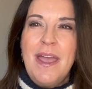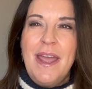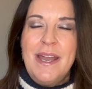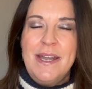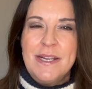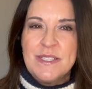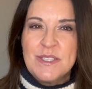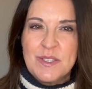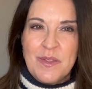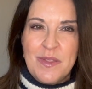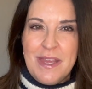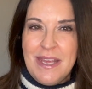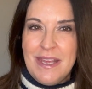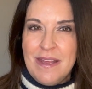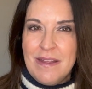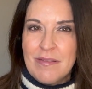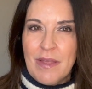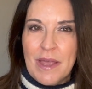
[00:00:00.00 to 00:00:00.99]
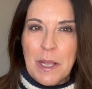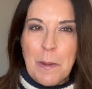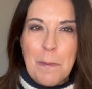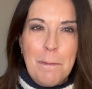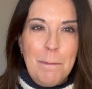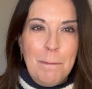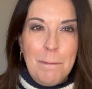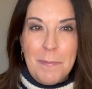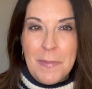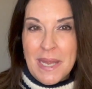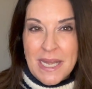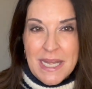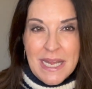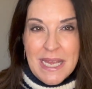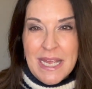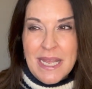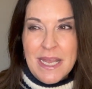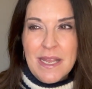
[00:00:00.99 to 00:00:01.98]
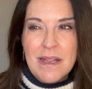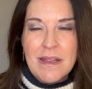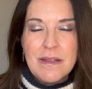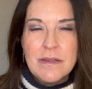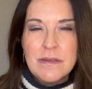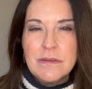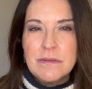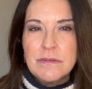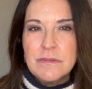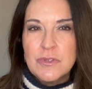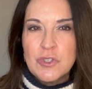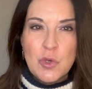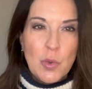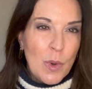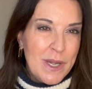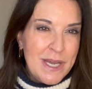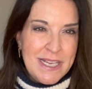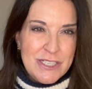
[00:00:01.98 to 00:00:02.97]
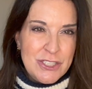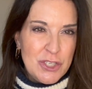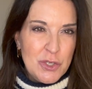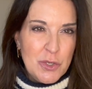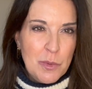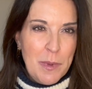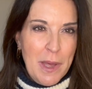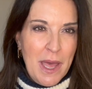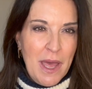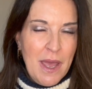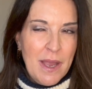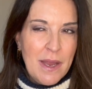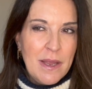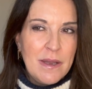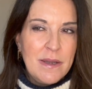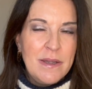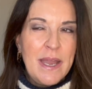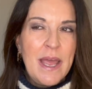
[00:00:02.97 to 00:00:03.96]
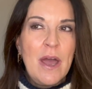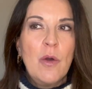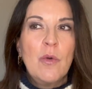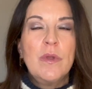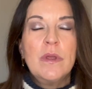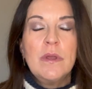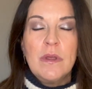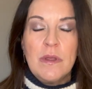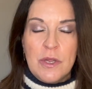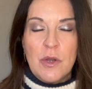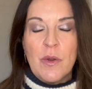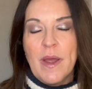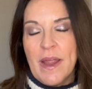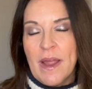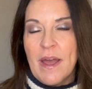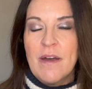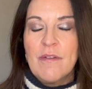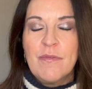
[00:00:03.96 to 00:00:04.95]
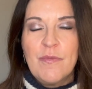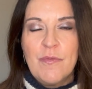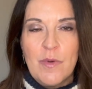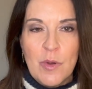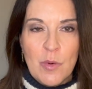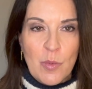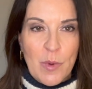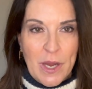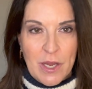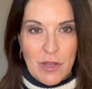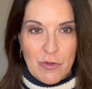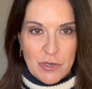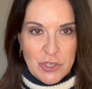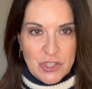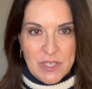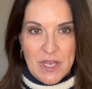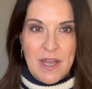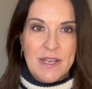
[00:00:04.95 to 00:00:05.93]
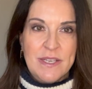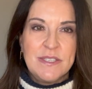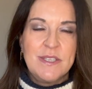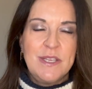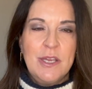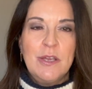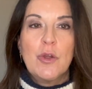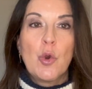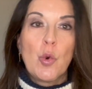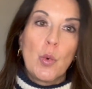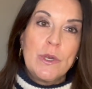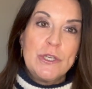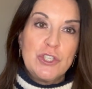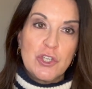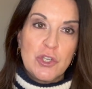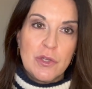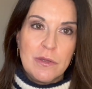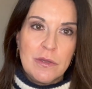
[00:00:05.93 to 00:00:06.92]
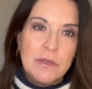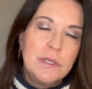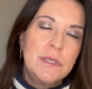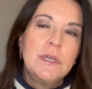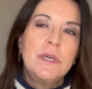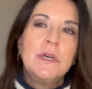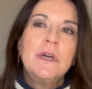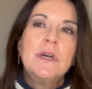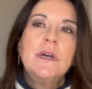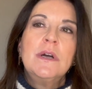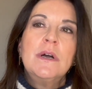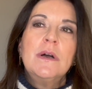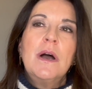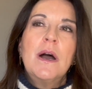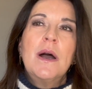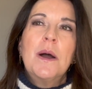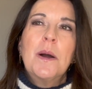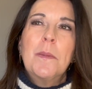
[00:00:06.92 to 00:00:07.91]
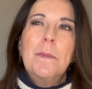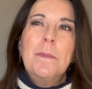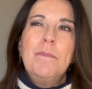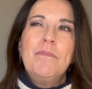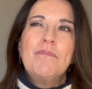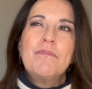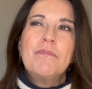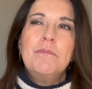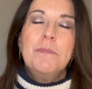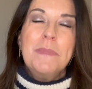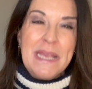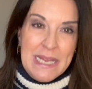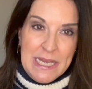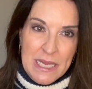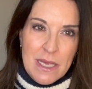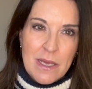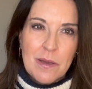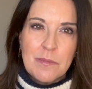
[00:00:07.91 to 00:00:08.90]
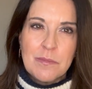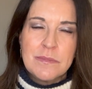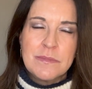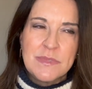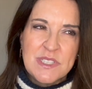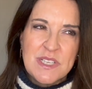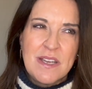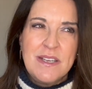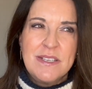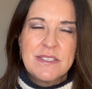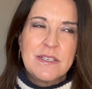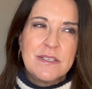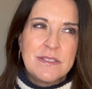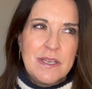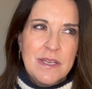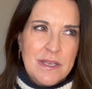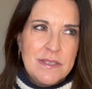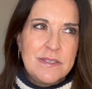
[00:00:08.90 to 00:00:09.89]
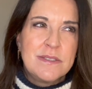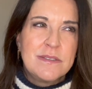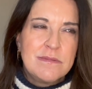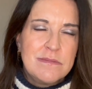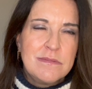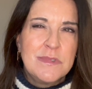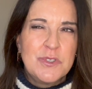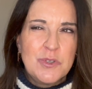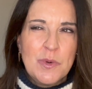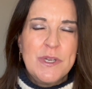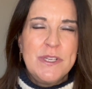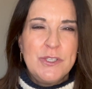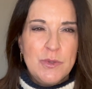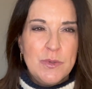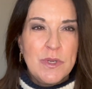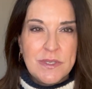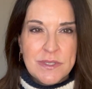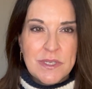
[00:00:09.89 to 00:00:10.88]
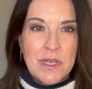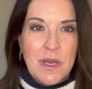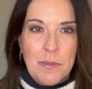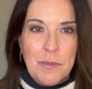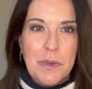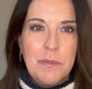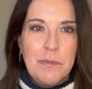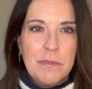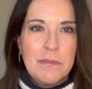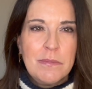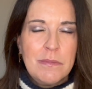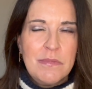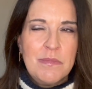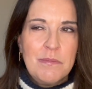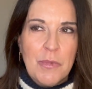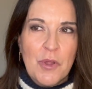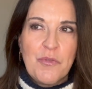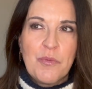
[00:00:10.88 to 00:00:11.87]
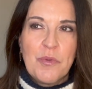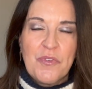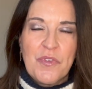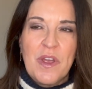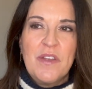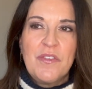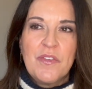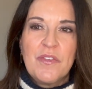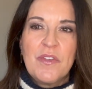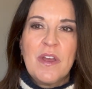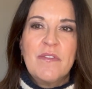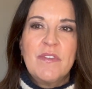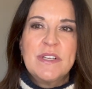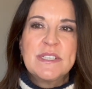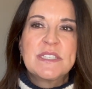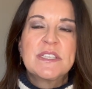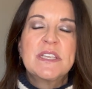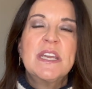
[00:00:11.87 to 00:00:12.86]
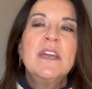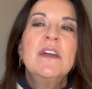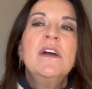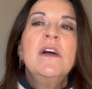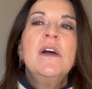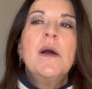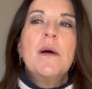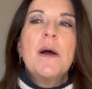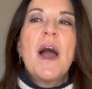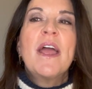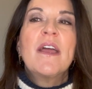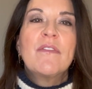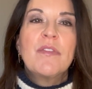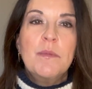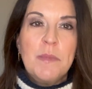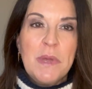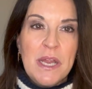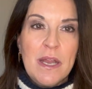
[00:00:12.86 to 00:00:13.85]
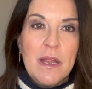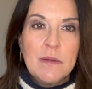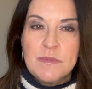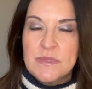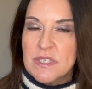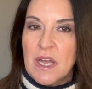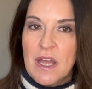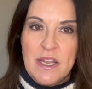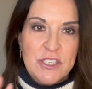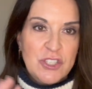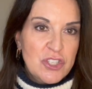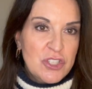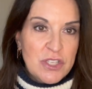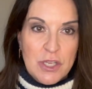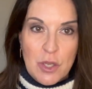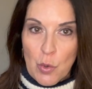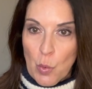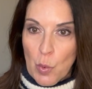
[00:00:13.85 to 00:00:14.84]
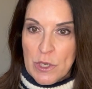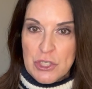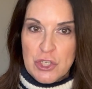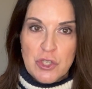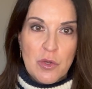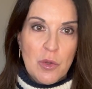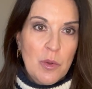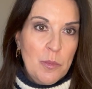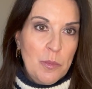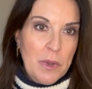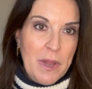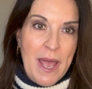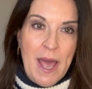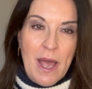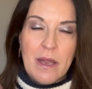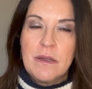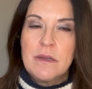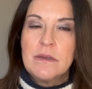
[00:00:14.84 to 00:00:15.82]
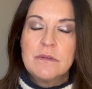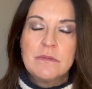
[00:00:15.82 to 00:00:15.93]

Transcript: And it's the like mini 22 bag. Now, you know, I have a regular size, the original medium size, because I guess the 22 does come in multiple sizes, obviously. I have the medium size, just the original black